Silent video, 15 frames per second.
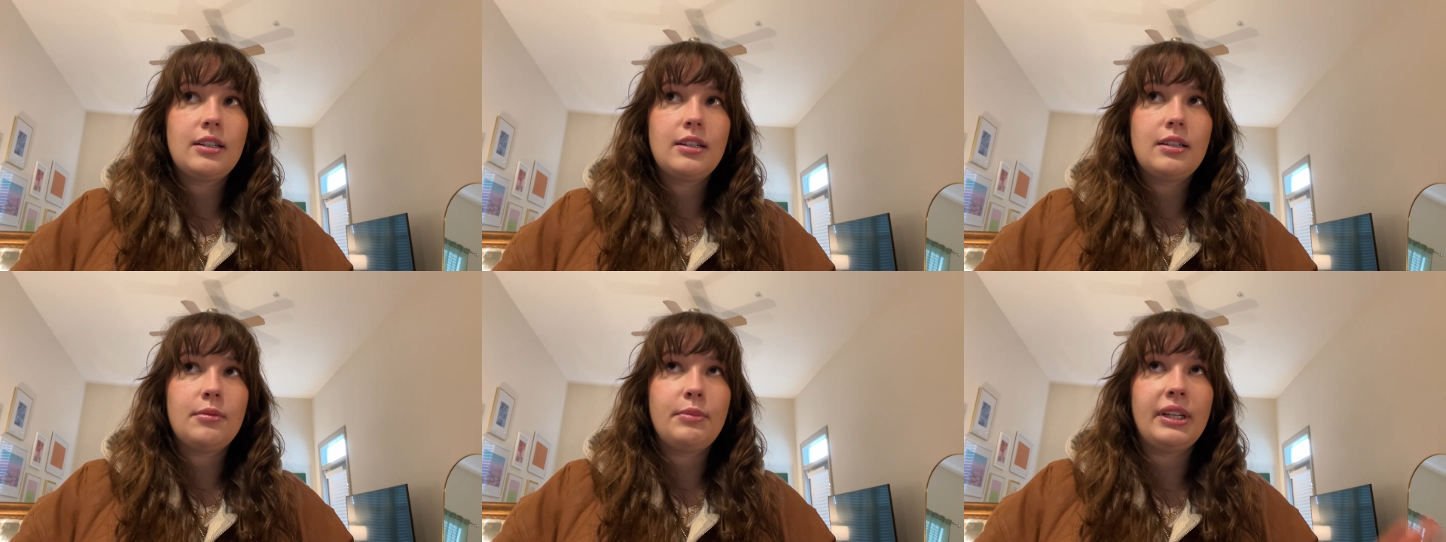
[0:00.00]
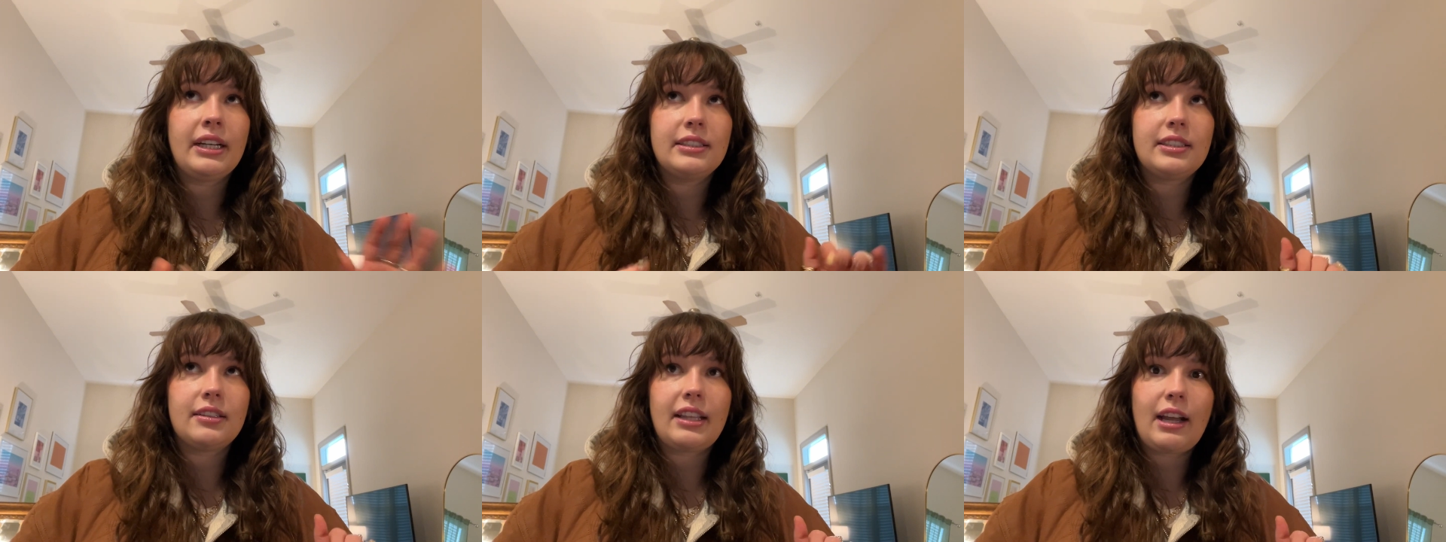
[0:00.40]

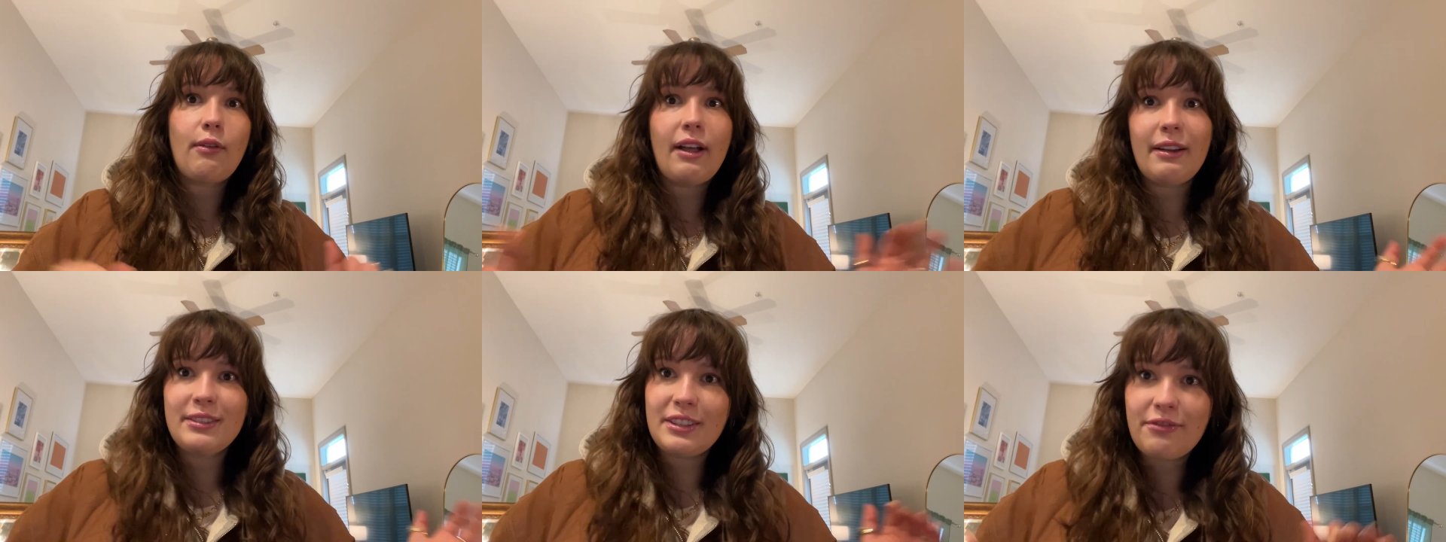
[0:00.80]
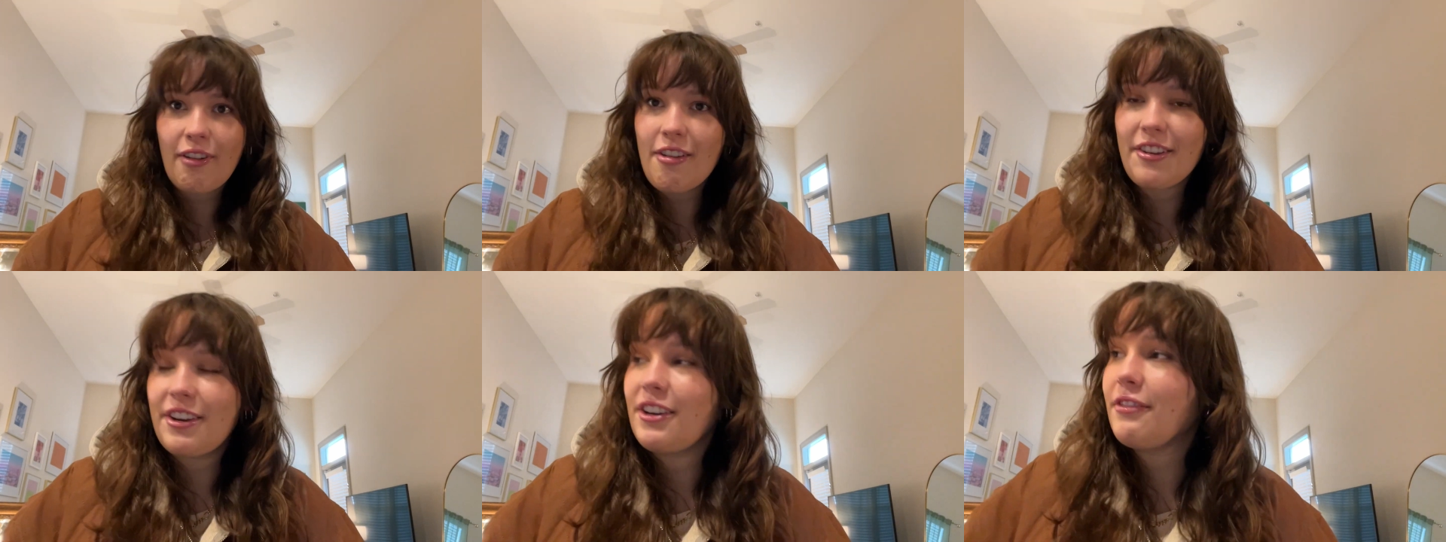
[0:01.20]
because they're like, well, I'm just
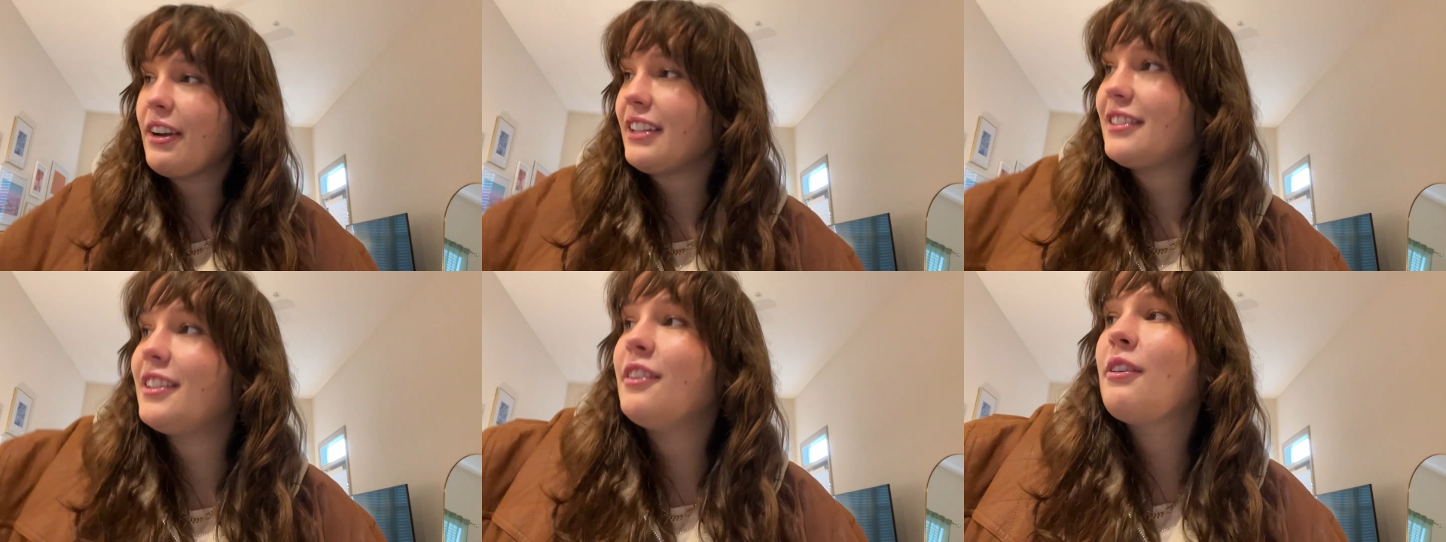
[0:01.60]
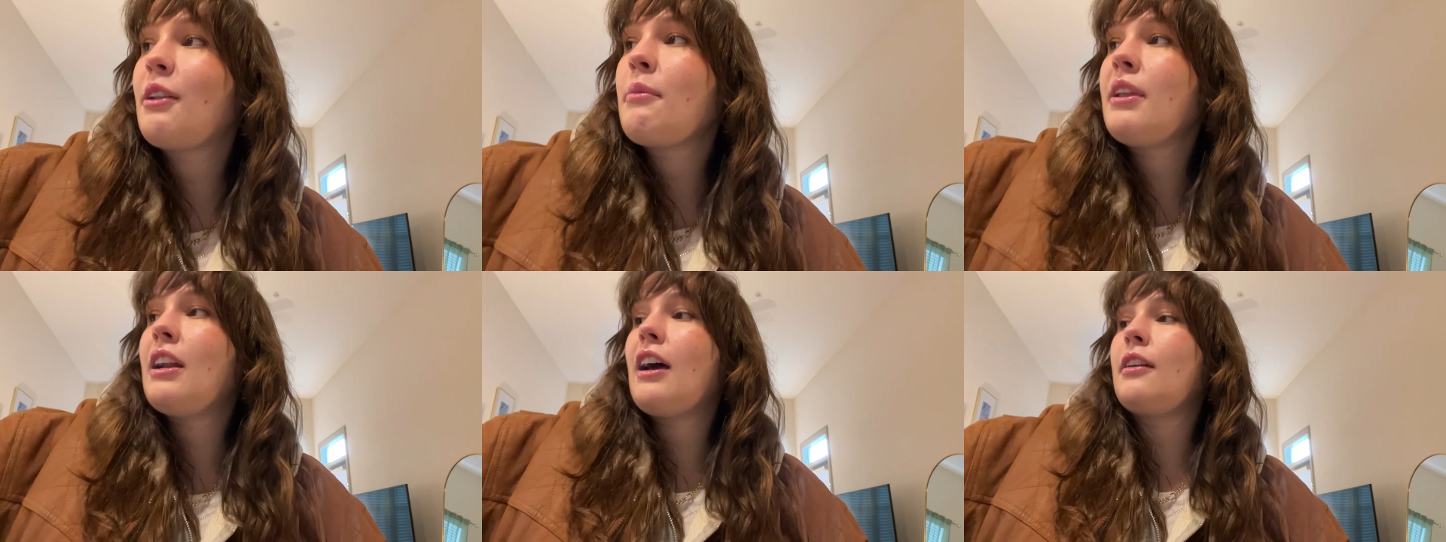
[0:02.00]
following your advice. You know what I
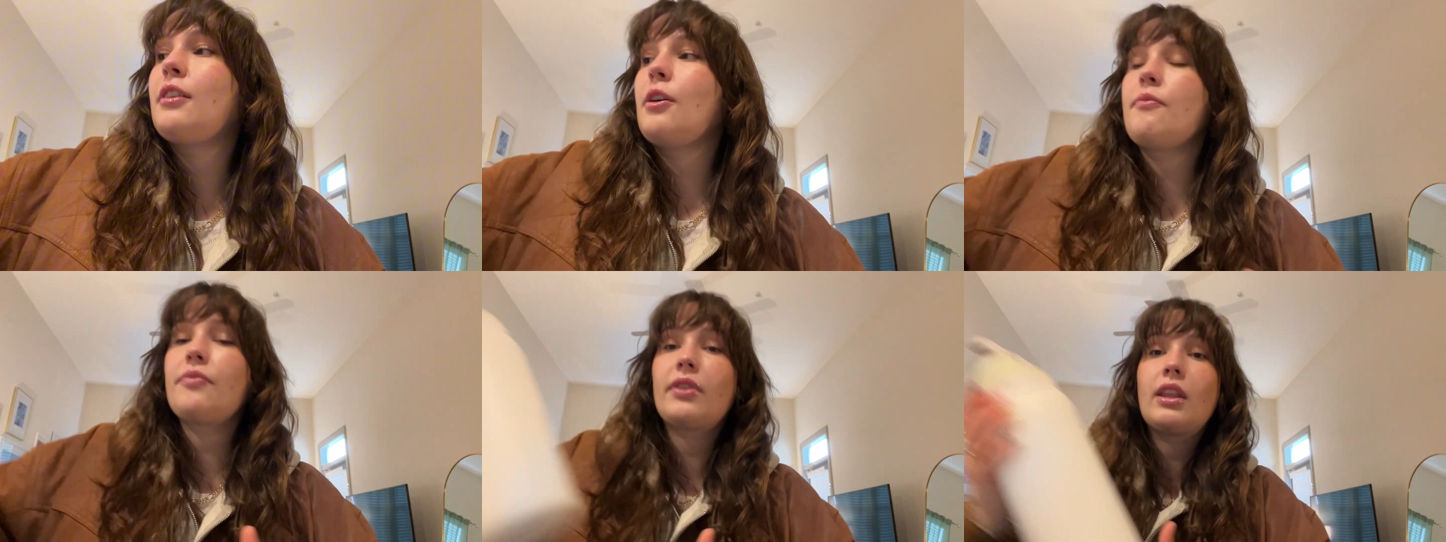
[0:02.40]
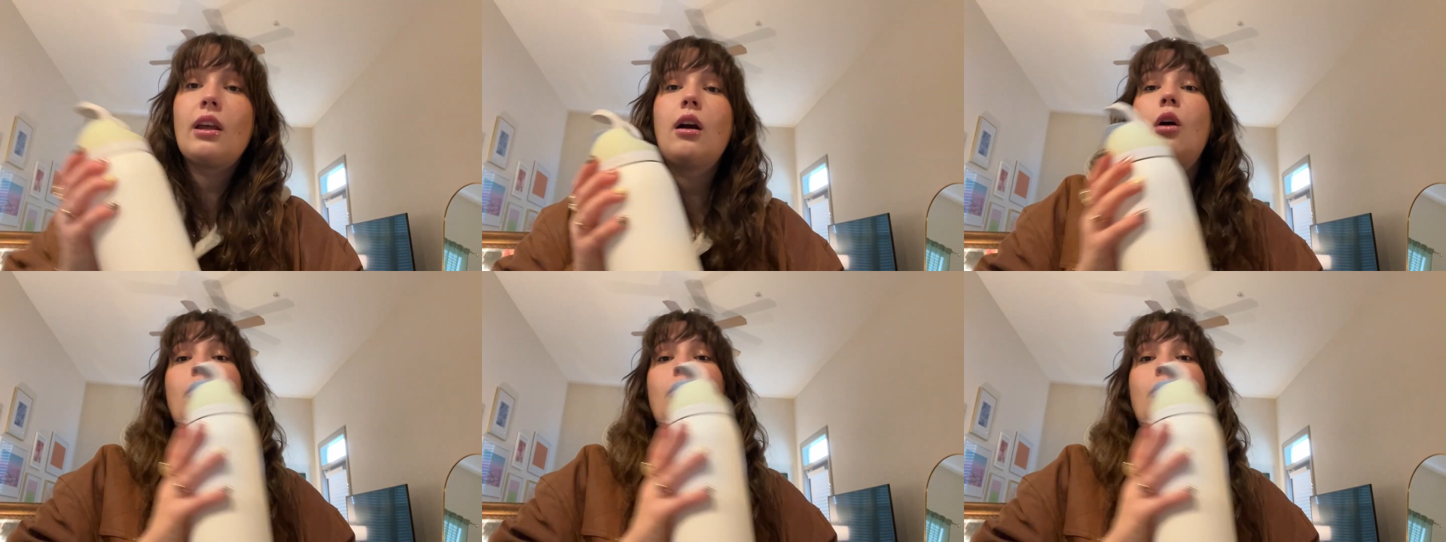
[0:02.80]
mean? I don't know.